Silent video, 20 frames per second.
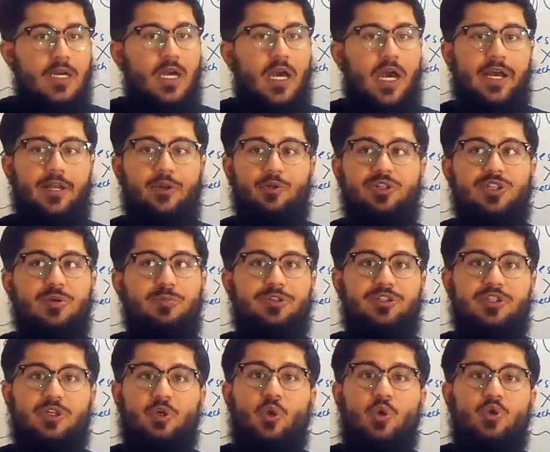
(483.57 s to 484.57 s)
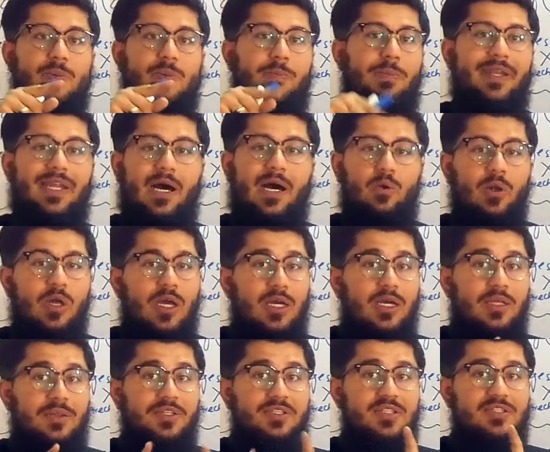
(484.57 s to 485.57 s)
and your temperature goes up and down,
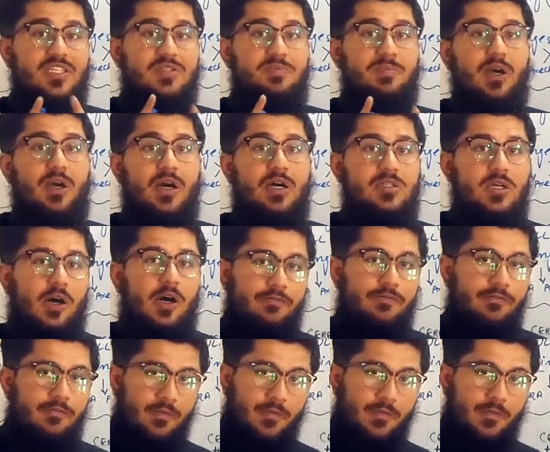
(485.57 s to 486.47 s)
this is just because of